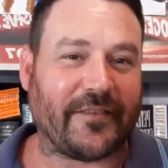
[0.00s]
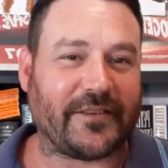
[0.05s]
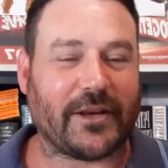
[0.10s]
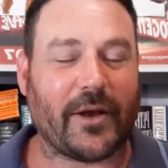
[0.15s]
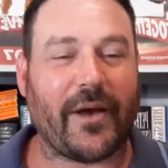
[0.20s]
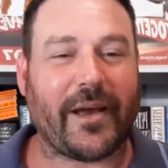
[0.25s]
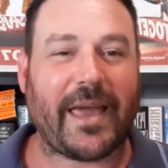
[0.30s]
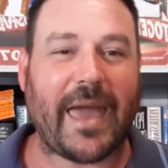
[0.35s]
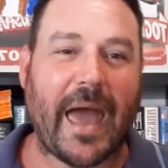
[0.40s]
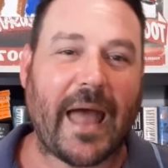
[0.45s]
So
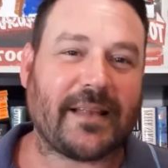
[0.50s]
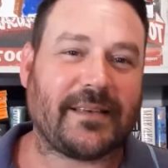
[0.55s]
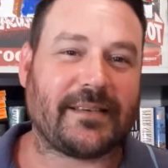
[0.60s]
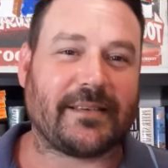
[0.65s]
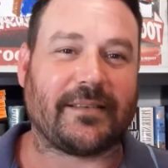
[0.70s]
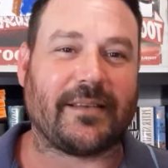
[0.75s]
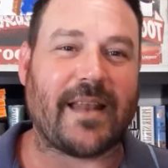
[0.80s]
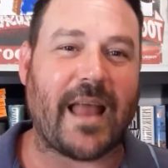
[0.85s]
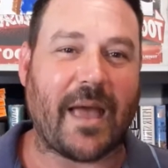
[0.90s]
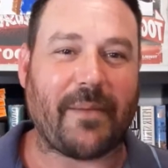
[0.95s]
her
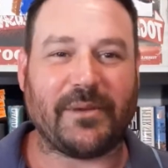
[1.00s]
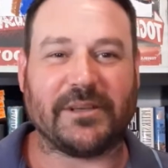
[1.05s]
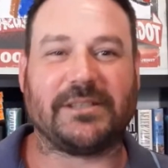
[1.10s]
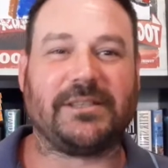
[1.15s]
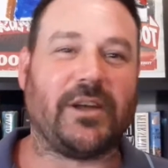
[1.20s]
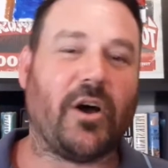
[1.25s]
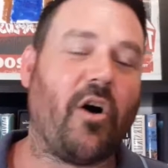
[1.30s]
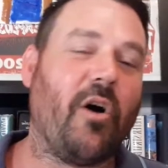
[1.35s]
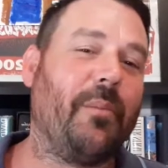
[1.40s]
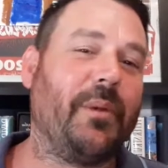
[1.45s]
cat's name is
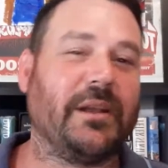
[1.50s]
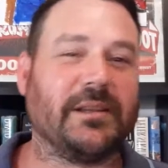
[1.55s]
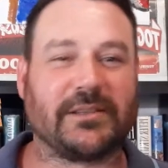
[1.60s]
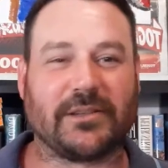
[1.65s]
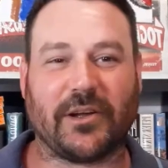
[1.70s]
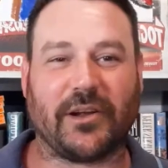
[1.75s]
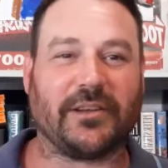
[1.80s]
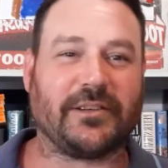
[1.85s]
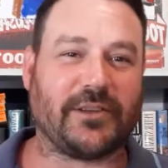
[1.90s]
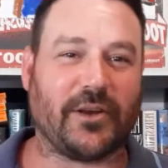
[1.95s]
Tom, and it's
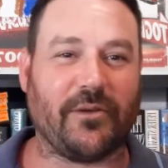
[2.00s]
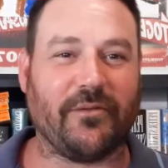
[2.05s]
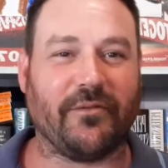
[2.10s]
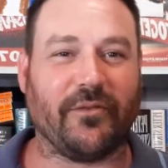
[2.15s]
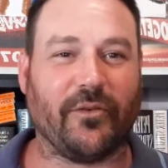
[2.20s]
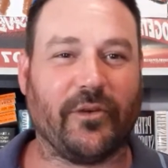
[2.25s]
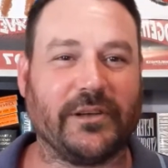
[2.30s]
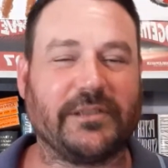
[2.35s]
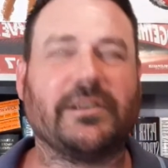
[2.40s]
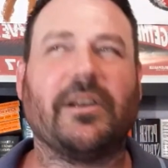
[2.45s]
got its own
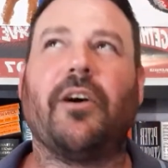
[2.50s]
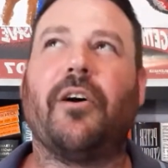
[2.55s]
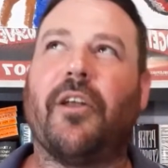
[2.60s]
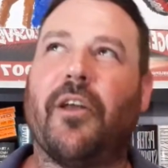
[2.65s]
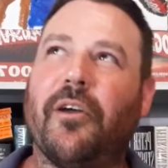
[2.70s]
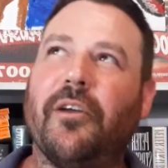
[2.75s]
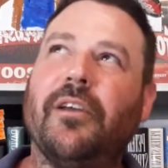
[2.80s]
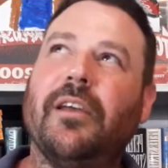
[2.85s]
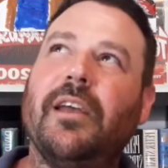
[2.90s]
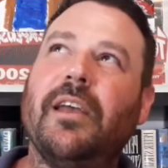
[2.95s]
voice. Oh
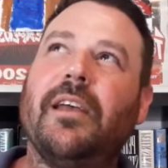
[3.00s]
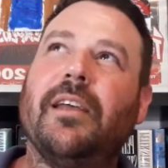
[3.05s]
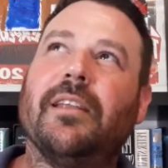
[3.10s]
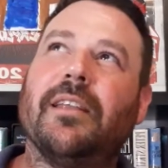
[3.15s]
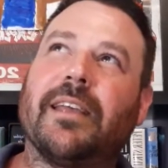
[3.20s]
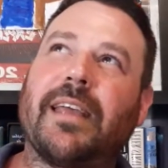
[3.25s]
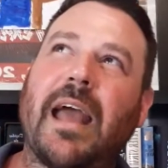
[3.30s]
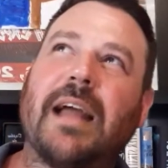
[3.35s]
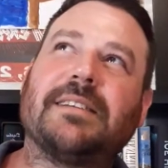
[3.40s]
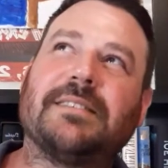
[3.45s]
no,
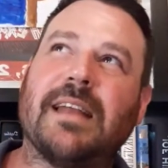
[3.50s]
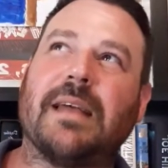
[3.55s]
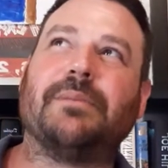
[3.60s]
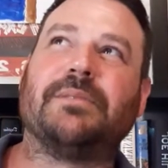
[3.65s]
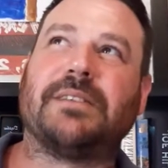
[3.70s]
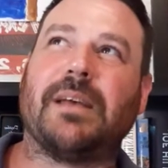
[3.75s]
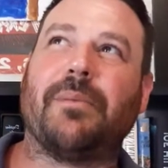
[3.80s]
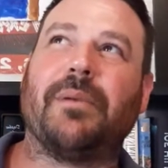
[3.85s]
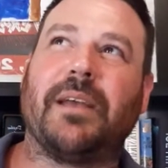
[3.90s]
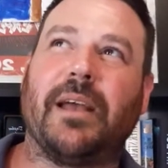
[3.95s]
the cat's name's
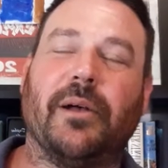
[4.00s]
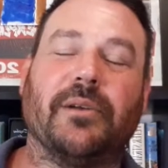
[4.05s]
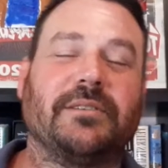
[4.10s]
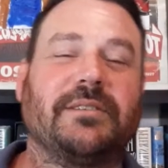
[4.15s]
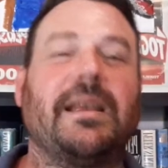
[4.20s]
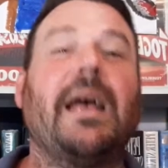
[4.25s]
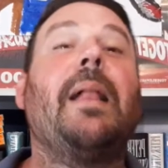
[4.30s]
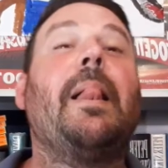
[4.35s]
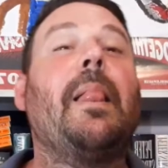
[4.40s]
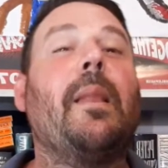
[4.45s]
something
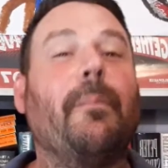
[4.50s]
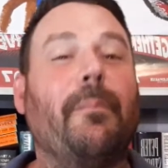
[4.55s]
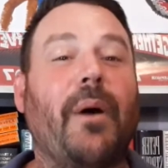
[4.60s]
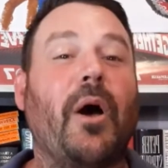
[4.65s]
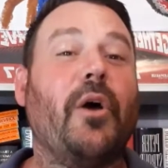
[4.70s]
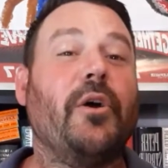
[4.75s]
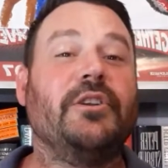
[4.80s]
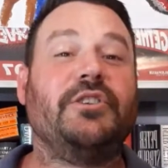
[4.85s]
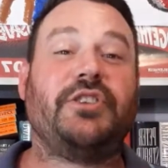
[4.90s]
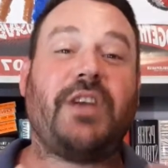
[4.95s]
else. But
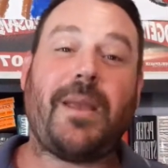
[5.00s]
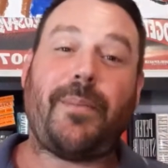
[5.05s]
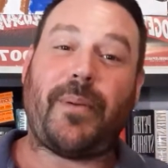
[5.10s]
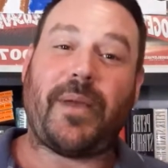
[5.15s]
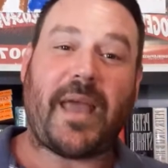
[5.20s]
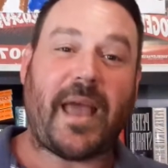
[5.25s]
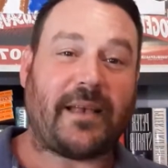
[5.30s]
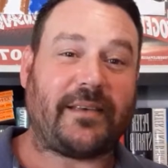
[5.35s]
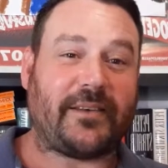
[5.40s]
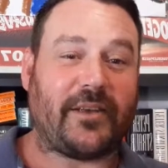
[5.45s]
her
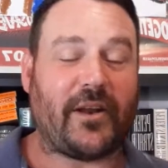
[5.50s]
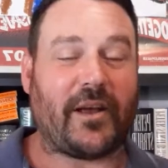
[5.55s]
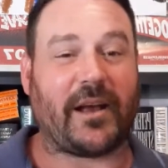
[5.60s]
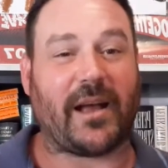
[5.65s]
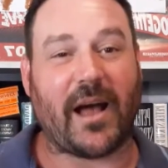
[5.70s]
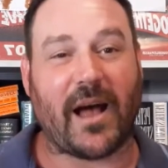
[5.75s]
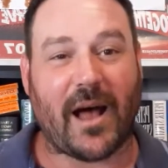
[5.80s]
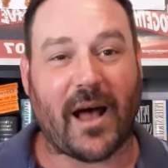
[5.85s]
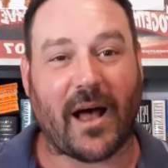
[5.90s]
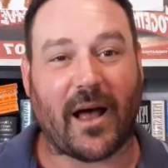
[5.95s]
GPS in her
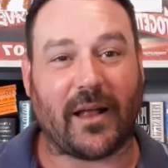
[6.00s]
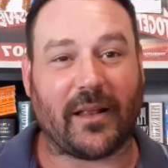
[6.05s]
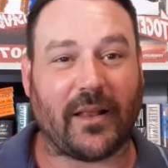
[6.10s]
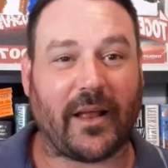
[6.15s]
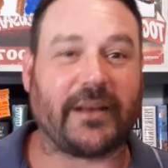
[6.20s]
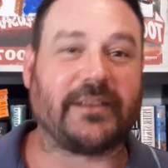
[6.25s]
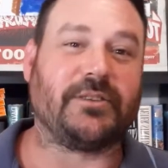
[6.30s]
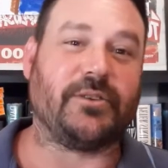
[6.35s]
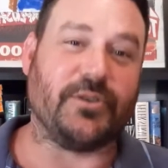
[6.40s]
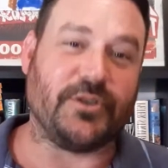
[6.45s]
car,
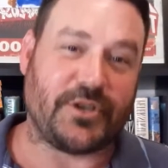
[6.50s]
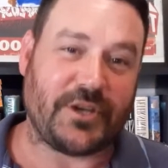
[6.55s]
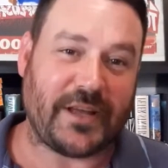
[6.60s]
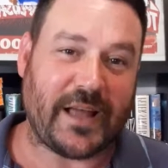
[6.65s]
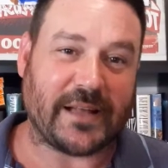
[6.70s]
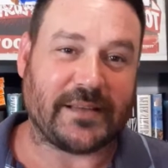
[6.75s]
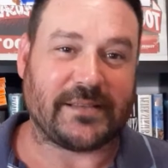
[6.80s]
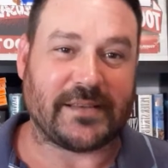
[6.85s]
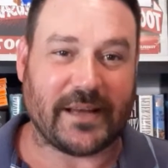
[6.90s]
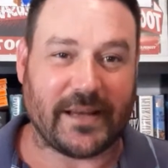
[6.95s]
like as soon as she
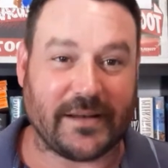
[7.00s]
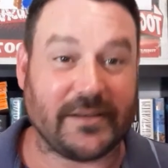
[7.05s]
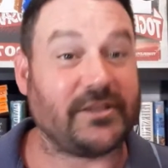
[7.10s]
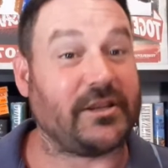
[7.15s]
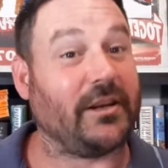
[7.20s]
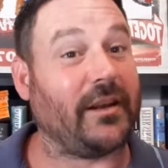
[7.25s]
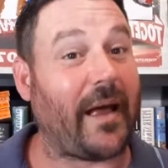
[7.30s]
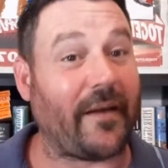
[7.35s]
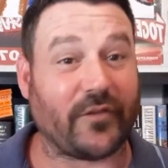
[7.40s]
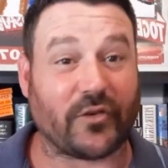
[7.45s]
gets in, she
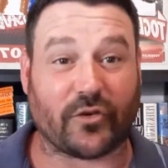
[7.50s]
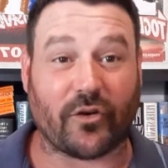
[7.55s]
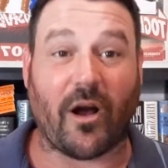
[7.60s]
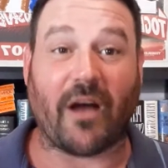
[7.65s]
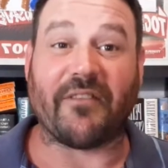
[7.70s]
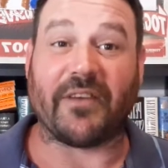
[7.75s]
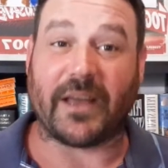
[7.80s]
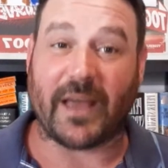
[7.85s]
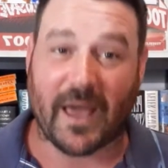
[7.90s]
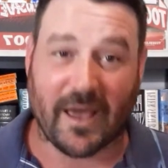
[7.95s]
loves
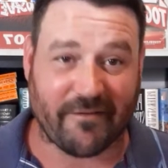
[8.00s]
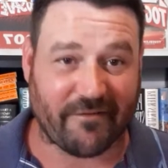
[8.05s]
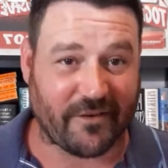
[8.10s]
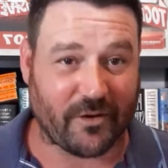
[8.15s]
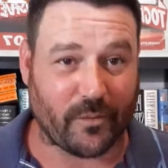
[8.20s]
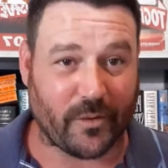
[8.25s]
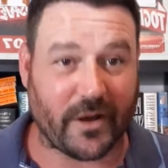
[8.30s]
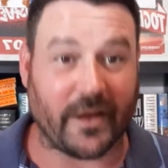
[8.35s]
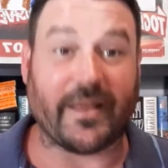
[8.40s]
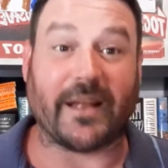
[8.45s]
driving
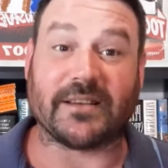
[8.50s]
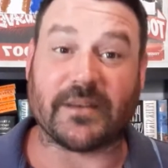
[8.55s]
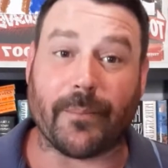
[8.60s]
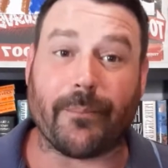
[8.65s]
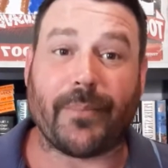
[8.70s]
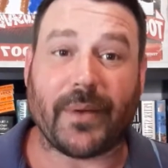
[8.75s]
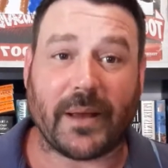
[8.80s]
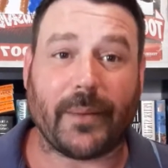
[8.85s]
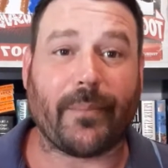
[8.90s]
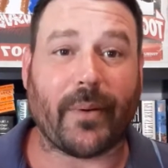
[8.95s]
everywhere. That's a
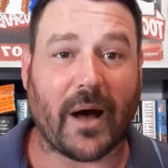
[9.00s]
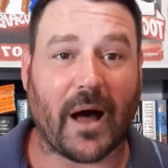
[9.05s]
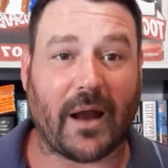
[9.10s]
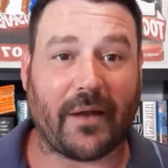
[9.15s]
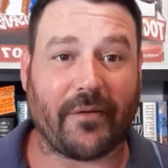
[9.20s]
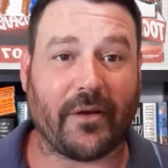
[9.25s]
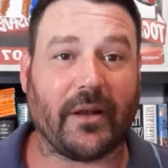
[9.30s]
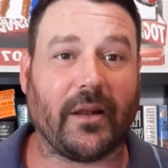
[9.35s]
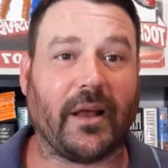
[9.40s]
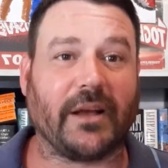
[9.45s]
big part
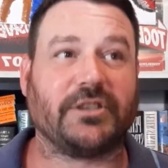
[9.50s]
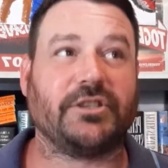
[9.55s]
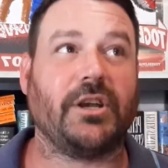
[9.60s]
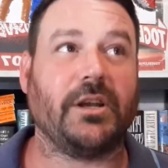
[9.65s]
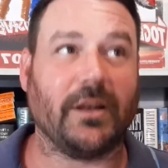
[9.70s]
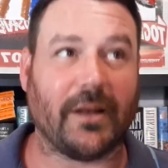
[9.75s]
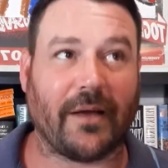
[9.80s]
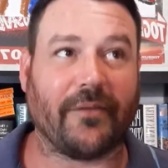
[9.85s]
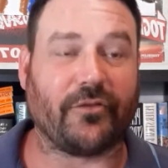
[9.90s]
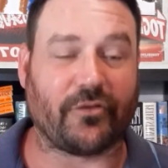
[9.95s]
of it. Like she
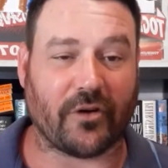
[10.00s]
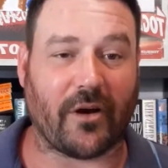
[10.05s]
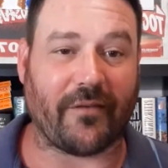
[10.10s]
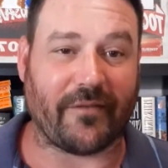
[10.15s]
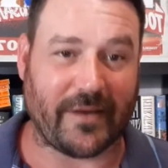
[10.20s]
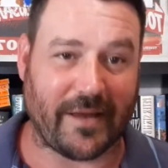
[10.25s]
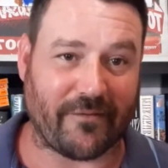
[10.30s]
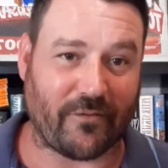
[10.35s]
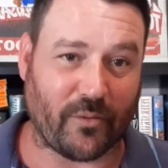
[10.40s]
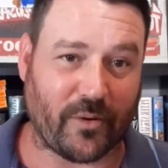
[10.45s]
loves
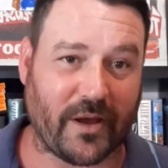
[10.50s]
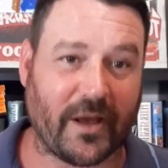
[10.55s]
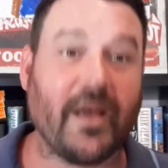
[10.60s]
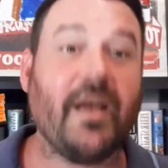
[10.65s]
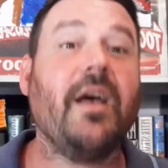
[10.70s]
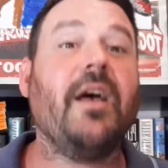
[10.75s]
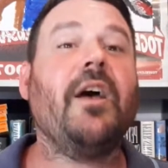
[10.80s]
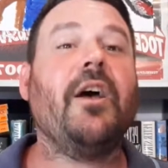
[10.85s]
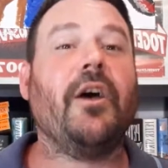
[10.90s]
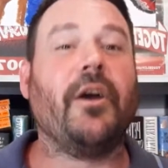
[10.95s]
driving everywhere.
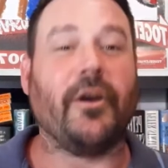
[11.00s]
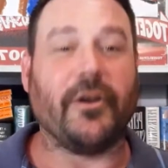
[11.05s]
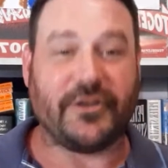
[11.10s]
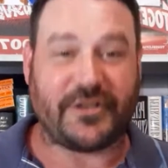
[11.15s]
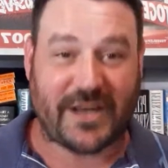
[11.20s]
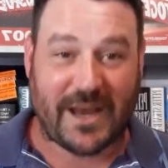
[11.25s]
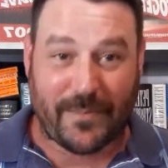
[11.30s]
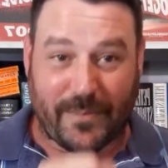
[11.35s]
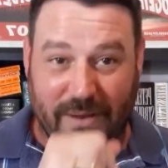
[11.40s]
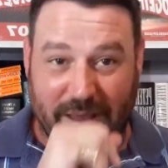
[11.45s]
Her
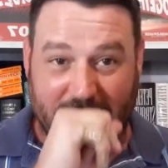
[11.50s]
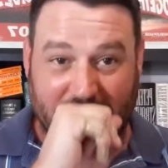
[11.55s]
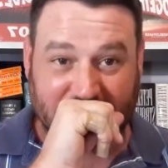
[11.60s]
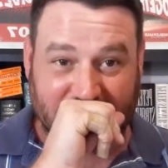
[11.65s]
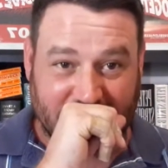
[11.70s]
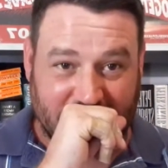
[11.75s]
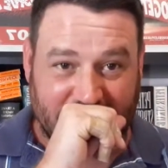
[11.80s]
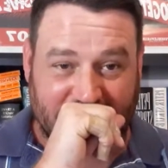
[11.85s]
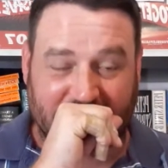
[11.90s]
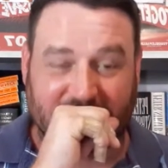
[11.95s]

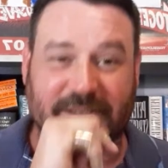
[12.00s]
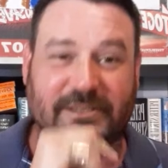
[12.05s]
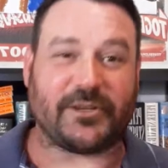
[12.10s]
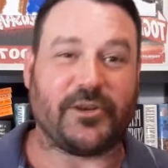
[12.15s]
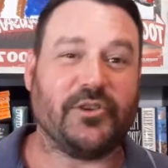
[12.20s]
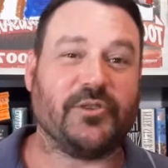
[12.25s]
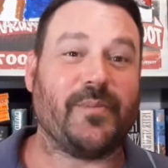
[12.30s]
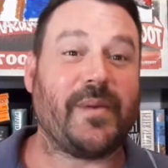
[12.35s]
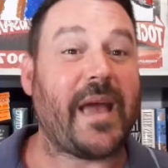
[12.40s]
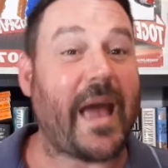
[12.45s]
GPS,
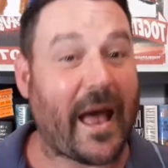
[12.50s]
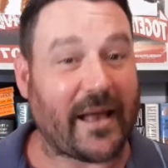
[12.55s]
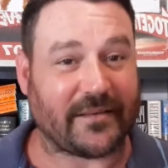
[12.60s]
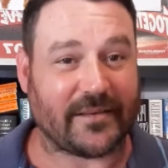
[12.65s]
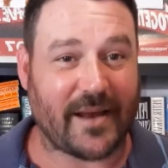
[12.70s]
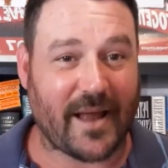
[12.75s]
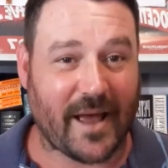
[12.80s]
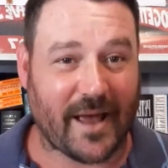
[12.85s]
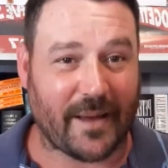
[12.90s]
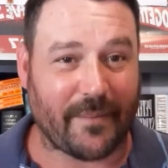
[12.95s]
excuse me, has
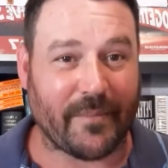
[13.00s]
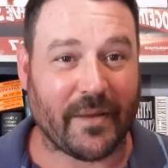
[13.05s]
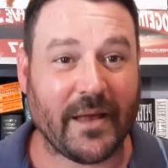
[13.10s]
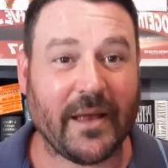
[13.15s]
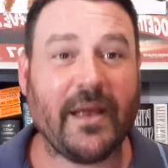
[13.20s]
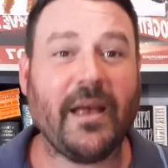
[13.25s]
a name.